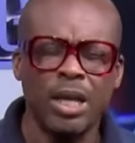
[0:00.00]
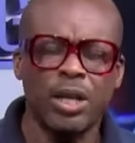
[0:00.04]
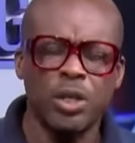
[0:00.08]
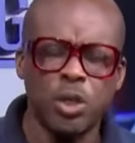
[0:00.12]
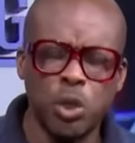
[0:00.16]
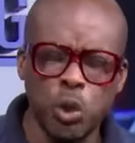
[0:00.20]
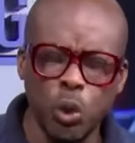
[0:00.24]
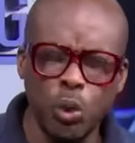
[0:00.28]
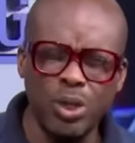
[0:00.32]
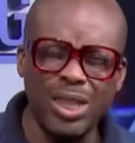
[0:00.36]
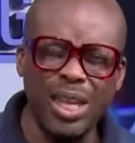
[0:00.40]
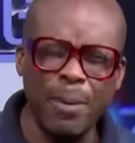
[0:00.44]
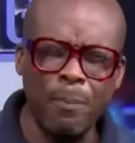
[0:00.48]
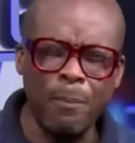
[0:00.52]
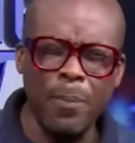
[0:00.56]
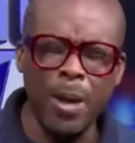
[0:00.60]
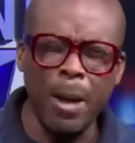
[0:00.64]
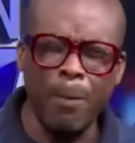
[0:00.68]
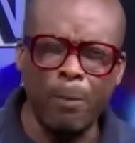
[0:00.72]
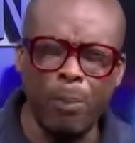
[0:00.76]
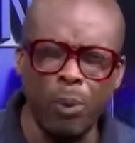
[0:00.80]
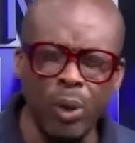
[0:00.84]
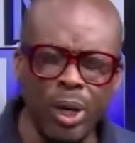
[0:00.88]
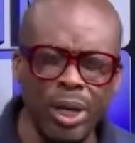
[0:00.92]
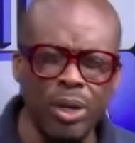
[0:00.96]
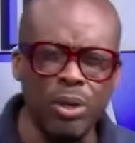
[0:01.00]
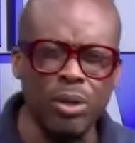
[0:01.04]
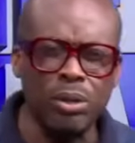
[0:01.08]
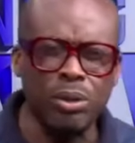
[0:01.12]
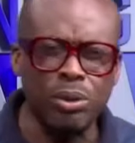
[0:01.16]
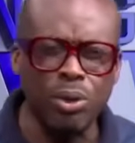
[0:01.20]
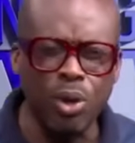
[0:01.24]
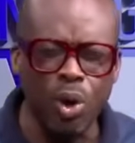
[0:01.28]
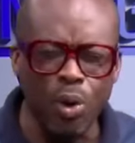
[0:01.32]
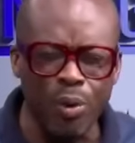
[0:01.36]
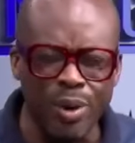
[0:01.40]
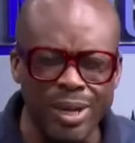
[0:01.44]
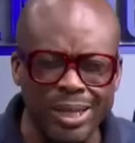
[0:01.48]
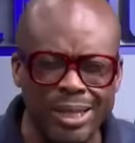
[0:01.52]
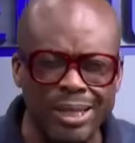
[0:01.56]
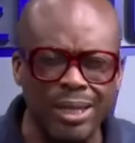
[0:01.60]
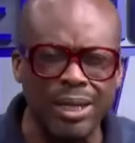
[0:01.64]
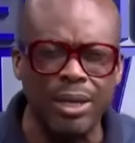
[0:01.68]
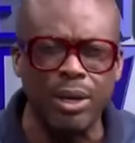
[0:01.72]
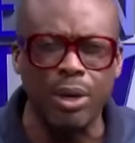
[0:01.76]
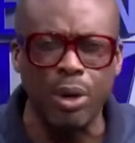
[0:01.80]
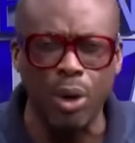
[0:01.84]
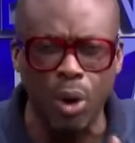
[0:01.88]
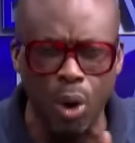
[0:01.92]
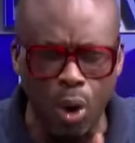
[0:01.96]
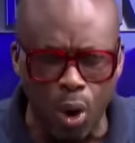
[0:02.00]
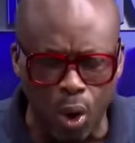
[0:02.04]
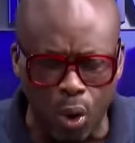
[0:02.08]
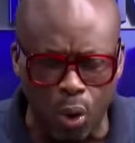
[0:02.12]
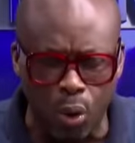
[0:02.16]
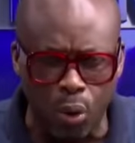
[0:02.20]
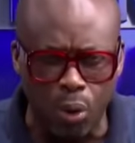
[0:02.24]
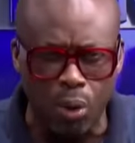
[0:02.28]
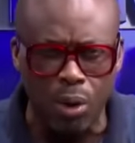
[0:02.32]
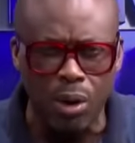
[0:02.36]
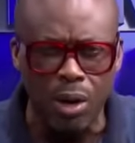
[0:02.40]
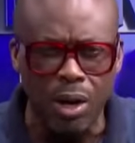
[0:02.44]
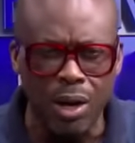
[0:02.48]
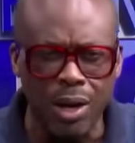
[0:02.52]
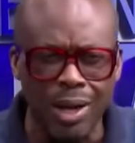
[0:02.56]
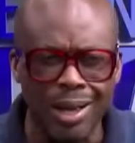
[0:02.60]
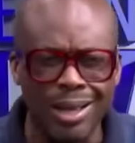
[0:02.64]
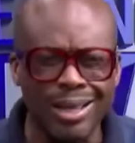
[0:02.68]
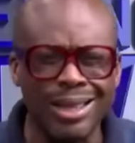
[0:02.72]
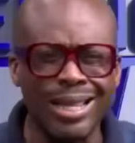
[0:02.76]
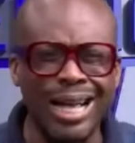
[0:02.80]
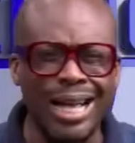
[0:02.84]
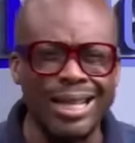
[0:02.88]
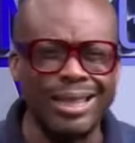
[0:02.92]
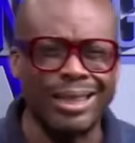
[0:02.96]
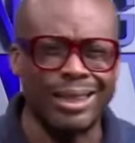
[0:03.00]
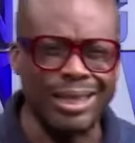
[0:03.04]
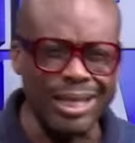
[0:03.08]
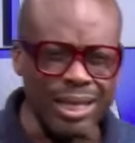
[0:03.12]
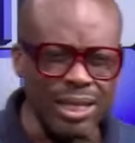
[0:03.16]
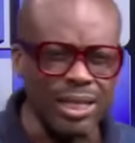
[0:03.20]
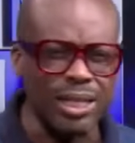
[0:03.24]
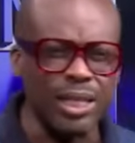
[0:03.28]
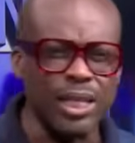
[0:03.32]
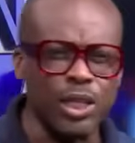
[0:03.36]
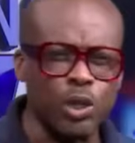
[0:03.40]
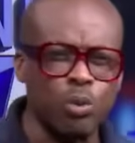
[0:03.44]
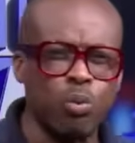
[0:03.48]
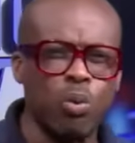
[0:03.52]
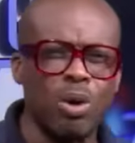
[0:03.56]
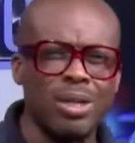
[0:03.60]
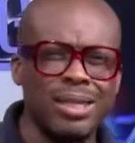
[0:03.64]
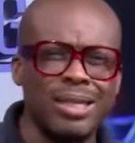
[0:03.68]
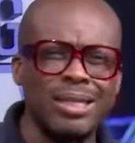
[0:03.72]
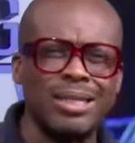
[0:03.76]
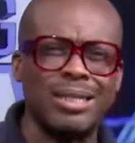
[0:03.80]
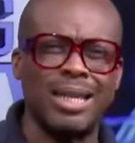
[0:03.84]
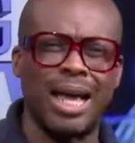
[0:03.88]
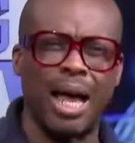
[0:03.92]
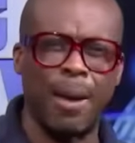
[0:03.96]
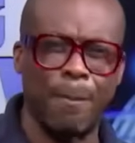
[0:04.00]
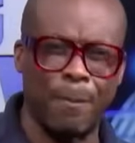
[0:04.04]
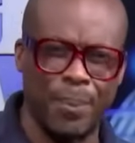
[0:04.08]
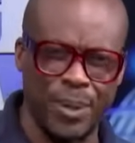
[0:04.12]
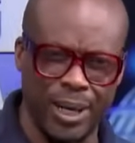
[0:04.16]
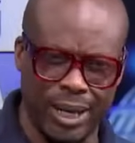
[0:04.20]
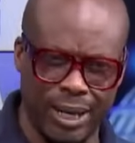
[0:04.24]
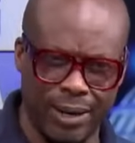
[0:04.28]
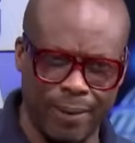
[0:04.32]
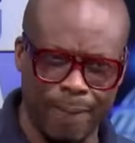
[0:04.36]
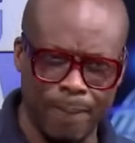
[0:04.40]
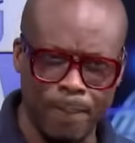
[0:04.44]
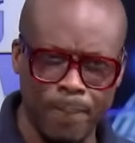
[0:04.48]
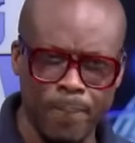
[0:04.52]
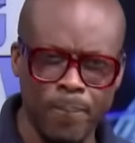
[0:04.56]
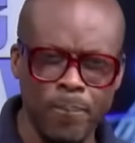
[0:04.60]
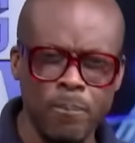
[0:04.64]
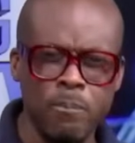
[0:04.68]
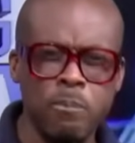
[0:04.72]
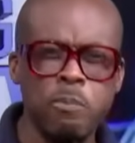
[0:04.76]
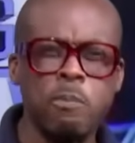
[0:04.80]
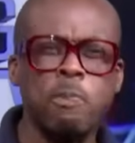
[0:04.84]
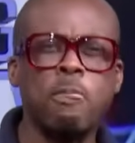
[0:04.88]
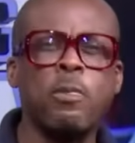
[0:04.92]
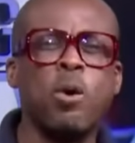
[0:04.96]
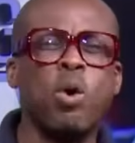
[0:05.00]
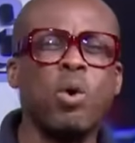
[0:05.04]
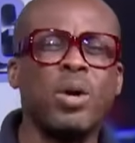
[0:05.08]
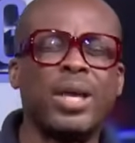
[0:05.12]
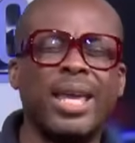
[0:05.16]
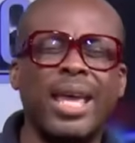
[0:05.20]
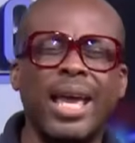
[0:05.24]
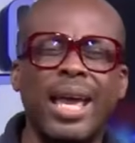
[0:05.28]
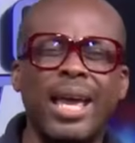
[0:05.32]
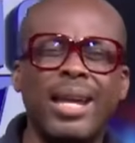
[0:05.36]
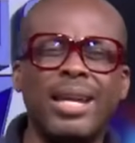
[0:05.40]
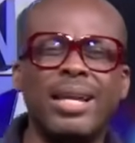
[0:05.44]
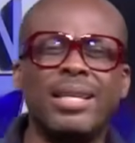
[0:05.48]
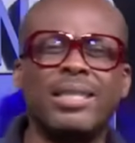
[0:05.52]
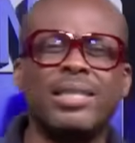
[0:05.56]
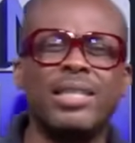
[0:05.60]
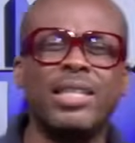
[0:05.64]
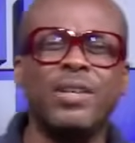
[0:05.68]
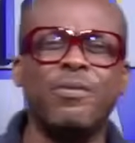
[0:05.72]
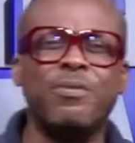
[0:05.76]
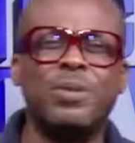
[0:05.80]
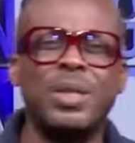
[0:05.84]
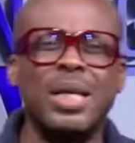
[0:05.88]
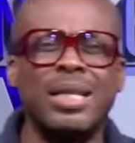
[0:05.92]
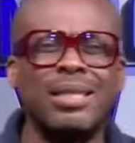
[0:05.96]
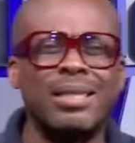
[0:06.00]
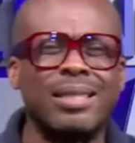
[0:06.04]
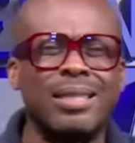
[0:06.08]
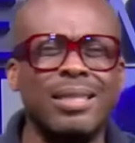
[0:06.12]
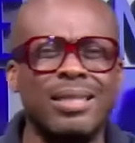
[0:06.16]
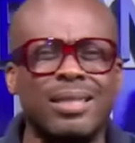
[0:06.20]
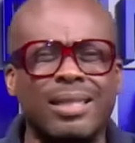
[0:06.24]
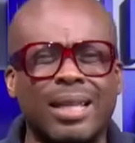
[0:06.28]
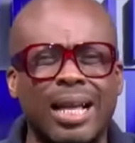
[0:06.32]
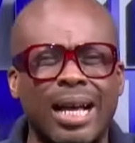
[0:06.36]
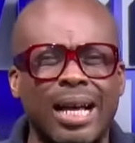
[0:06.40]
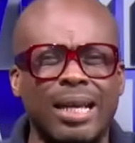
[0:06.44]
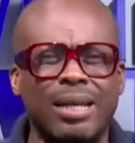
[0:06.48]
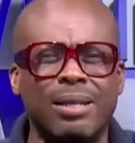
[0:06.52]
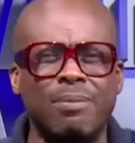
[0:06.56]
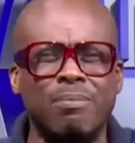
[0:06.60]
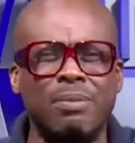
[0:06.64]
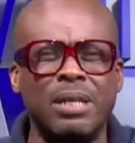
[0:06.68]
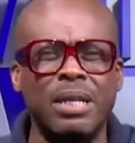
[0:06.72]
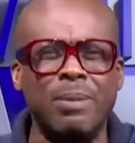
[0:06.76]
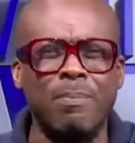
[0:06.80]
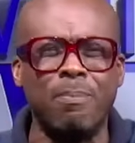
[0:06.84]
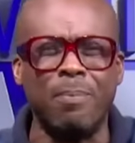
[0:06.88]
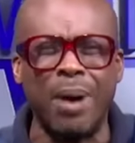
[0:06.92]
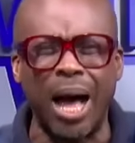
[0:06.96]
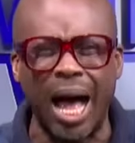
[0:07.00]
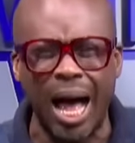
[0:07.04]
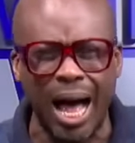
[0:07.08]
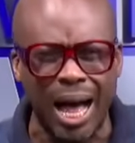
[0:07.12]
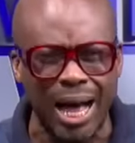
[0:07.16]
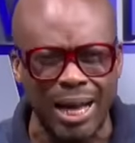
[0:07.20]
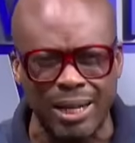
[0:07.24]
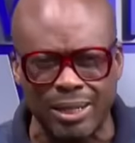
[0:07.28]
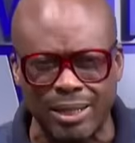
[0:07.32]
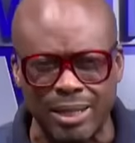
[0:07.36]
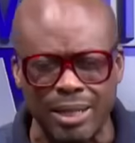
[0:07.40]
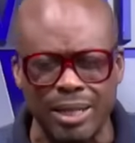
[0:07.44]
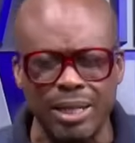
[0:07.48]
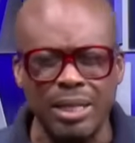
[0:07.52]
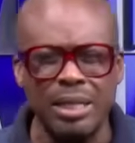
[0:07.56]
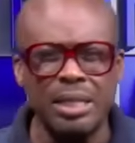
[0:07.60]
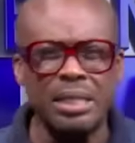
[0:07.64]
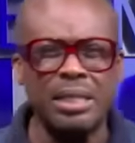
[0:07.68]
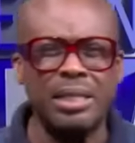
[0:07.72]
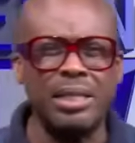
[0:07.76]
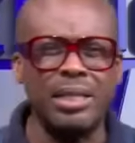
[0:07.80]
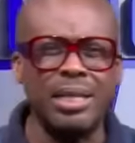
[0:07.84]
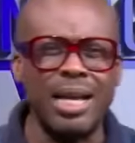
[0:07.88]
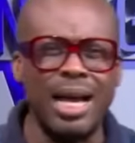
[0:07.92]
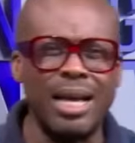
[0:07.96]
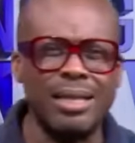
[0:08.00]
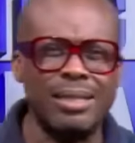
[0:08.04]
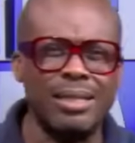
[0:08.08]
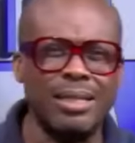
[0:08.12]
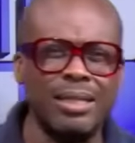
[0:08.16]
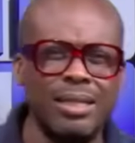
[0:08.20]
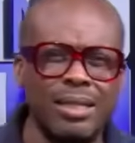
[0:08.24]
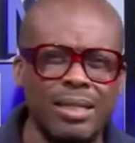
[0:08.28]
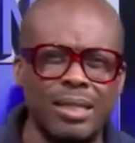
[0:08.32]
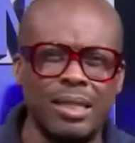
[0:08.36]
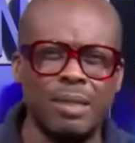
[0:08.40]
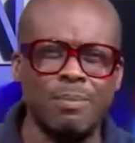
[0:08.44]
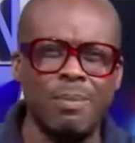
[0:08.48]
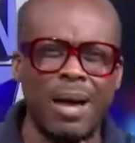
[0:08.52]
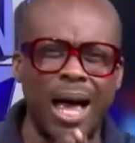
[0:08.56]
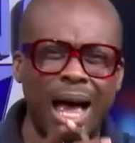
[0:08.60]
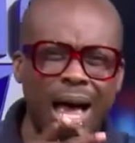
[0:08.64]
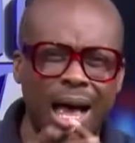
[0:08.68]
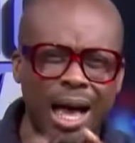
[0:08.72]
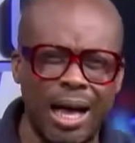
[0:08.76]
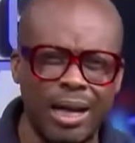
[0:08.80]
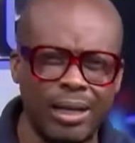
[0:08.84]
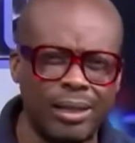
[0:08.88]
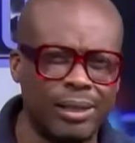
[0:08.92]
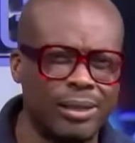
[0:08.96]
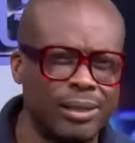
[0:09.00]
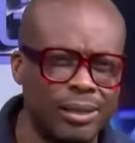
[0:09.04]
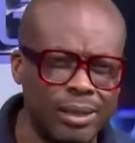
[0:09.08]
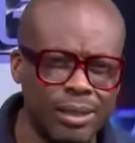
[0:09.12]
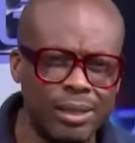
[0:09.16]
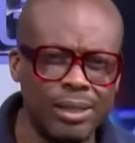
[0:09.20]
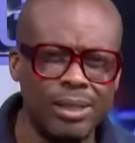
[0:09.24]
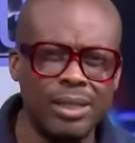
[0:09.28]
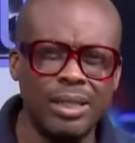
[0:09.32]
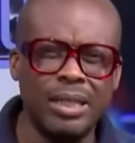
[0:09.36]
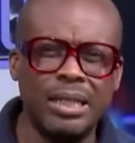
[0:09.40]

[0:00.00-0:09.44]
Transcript: Do the people in authority know that this is what is happening? Okay, the Chief Justice can be bad. She doesn't smile.